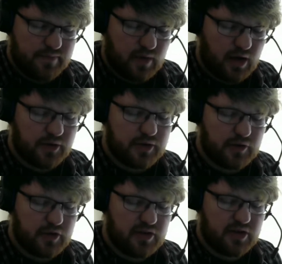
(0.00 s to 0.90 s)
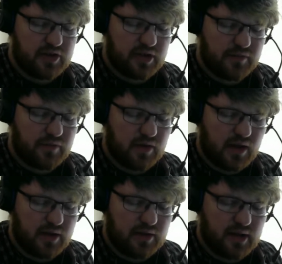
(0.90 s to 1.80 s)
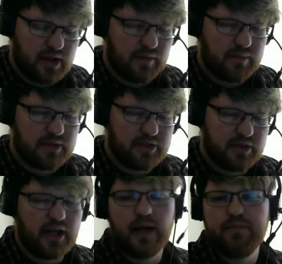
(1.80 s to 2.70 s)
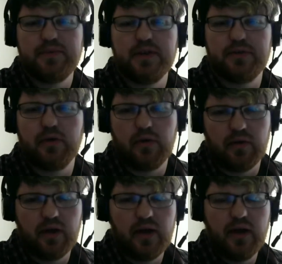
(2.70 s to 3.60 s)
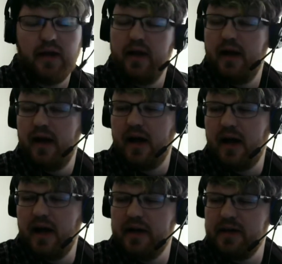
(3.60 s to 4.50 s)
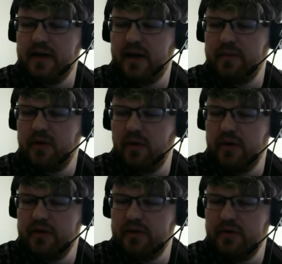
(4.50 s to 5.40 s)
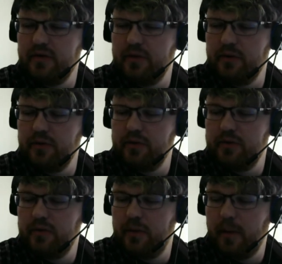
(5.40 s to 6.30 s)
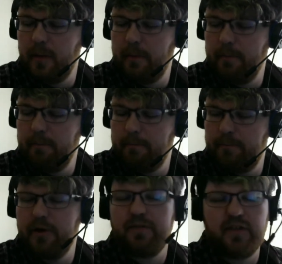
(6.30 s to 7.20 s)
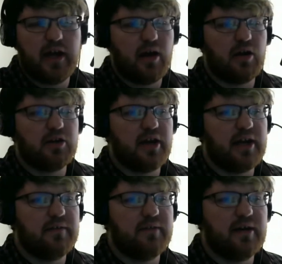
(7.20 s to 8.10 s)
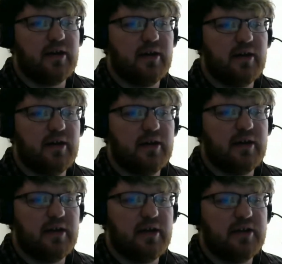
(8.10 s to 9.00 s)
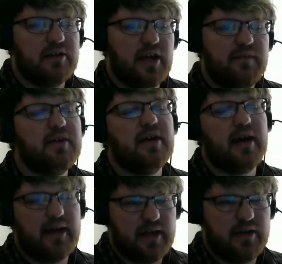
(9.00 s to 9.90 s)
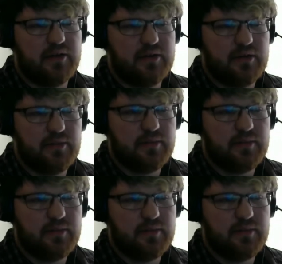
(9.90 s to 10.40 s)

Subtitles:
Also transitioning flawlessly, I've mentioned Empty Soul. I am going to put that on kind of a indefinite hiatus.